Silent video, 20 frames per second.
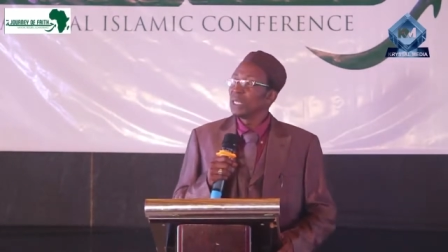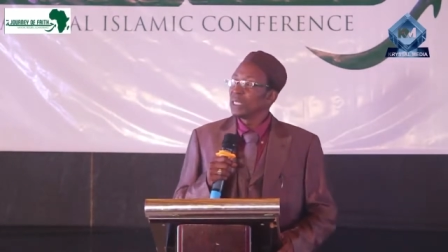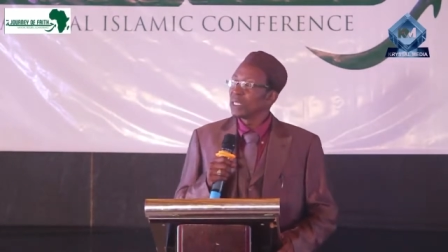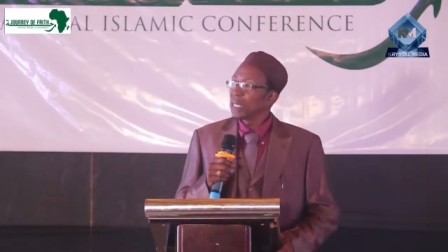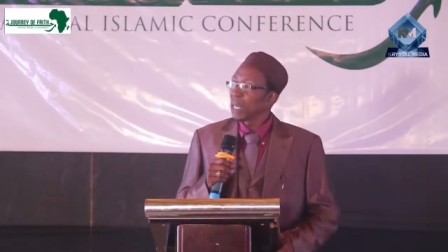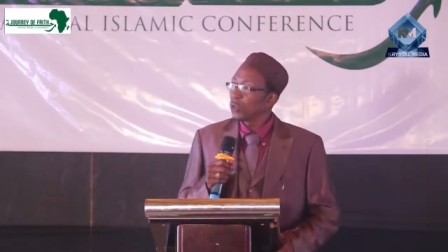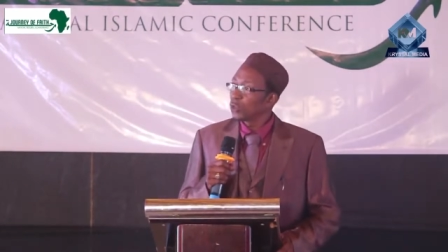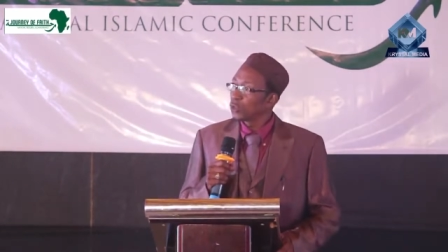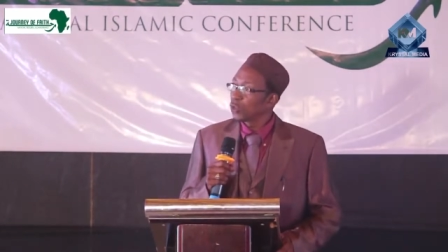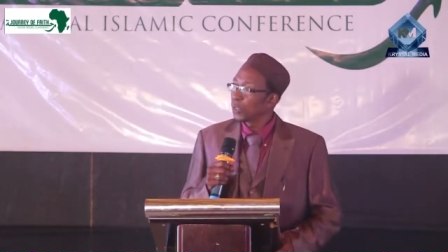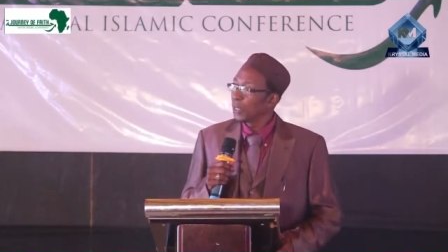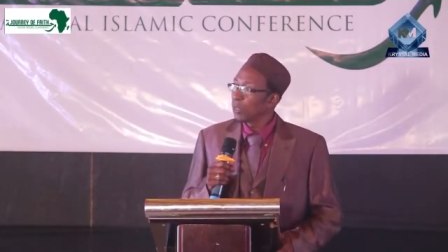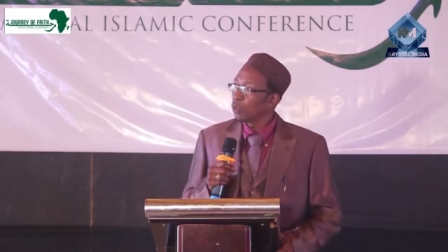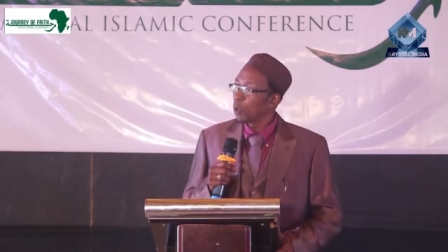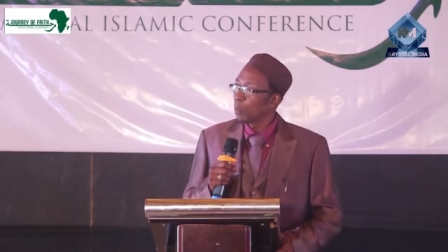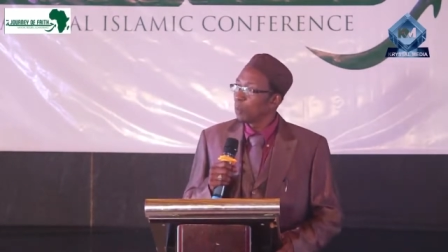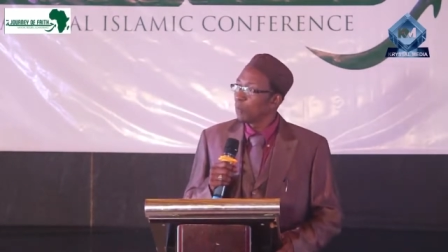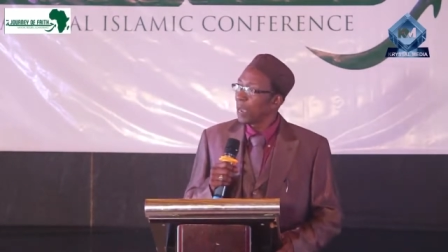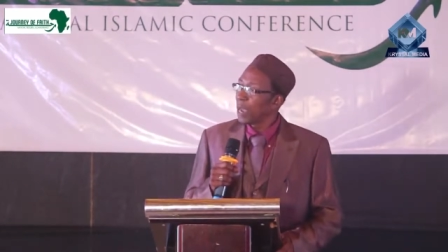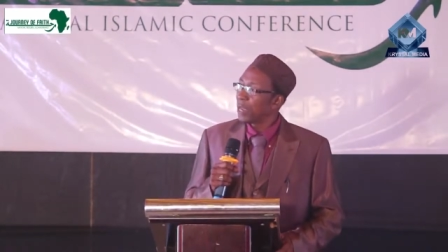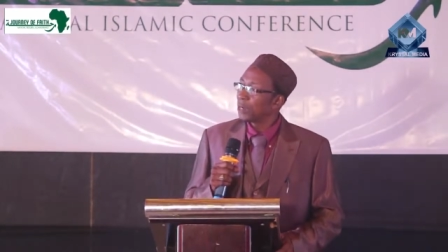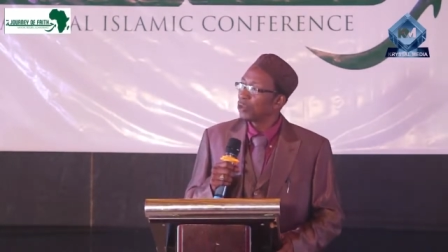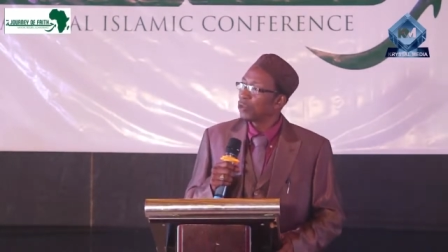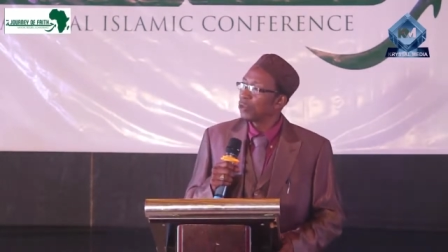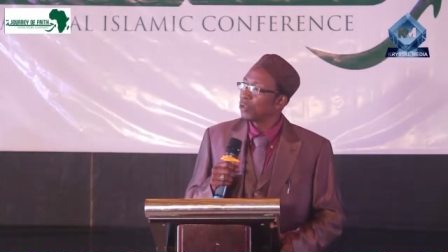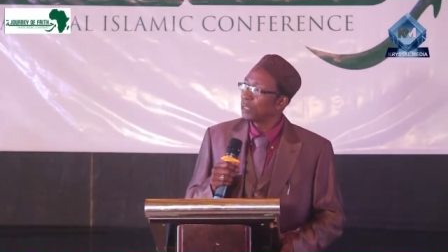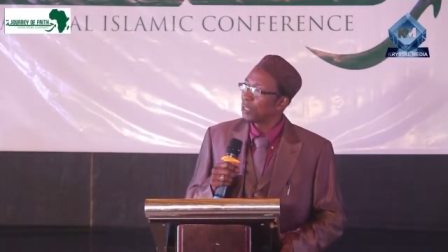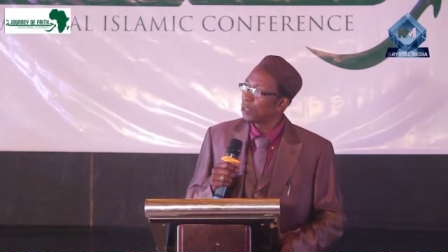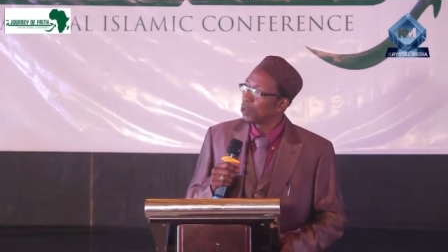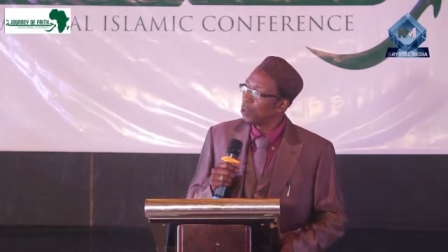his household and
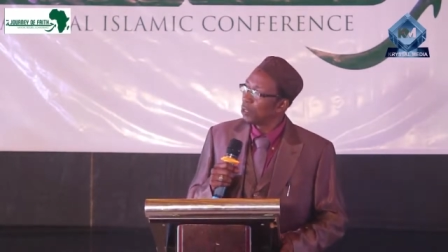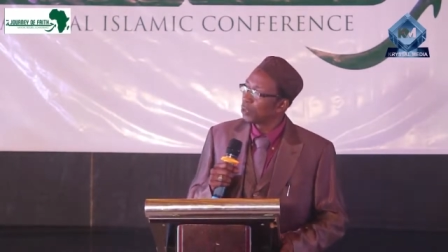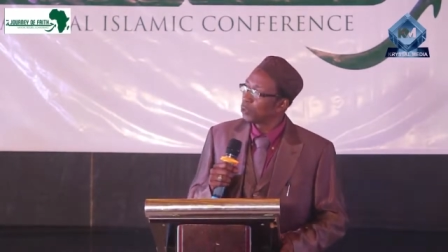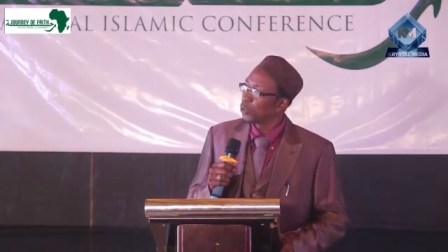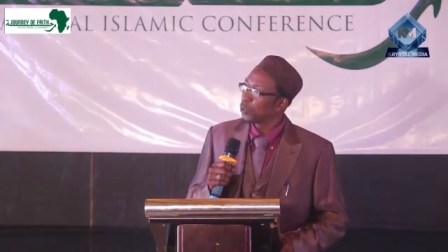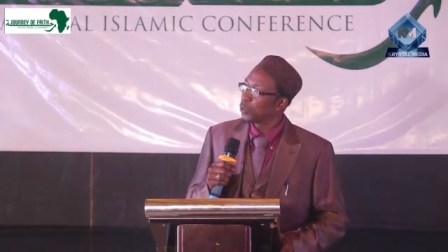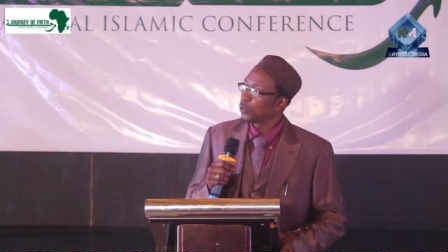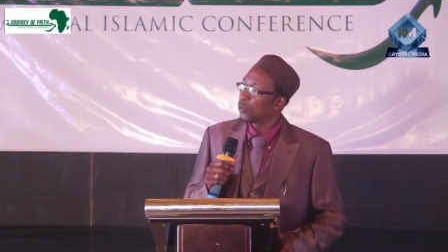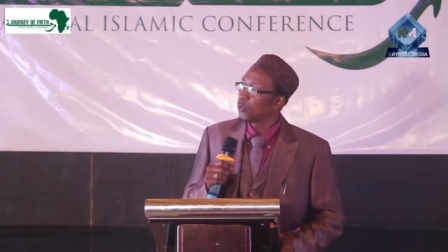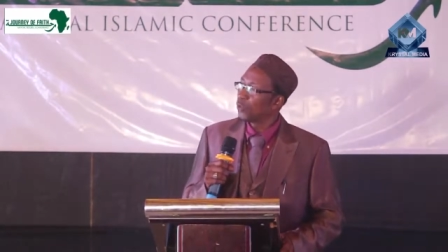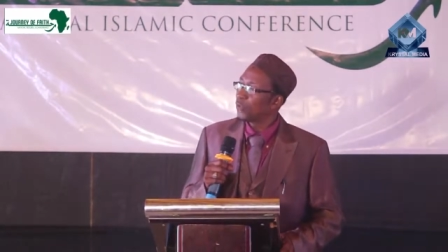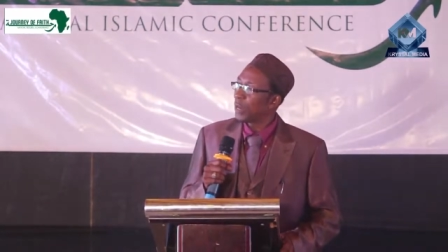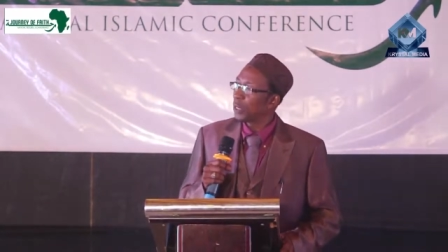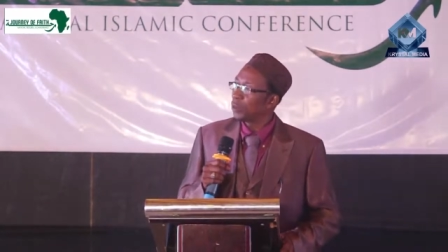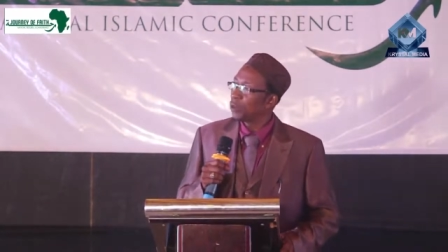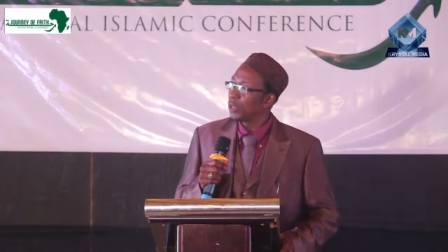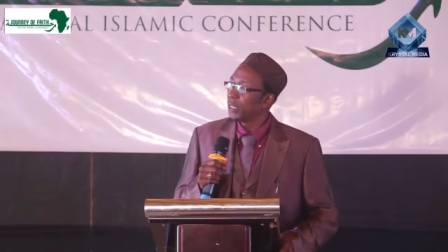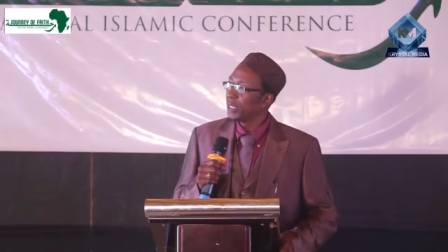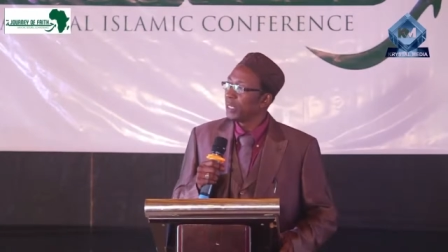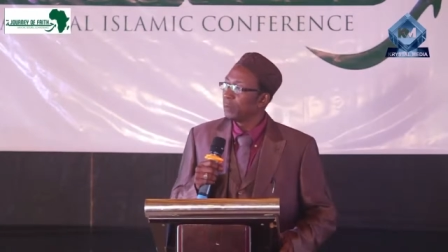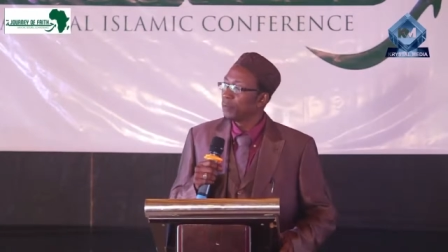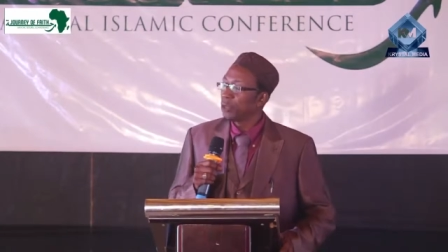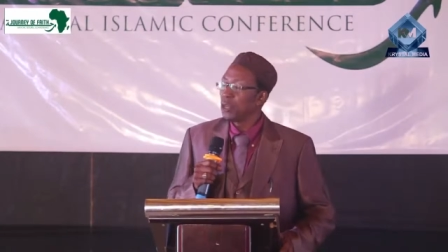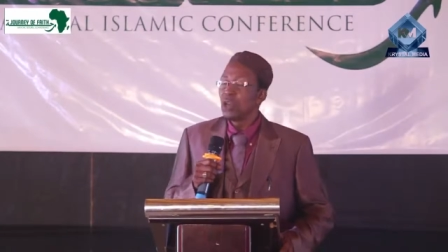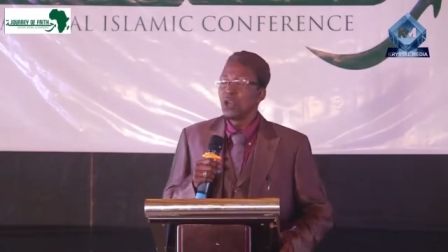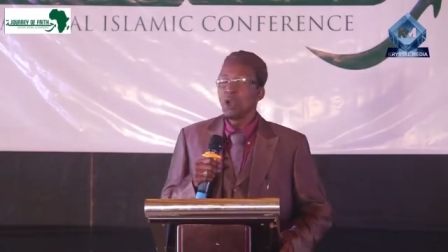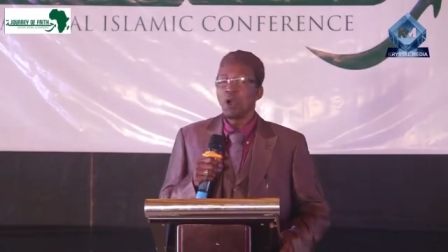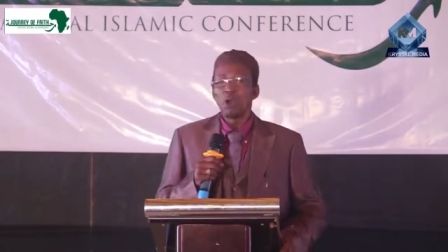companions and all those who follow him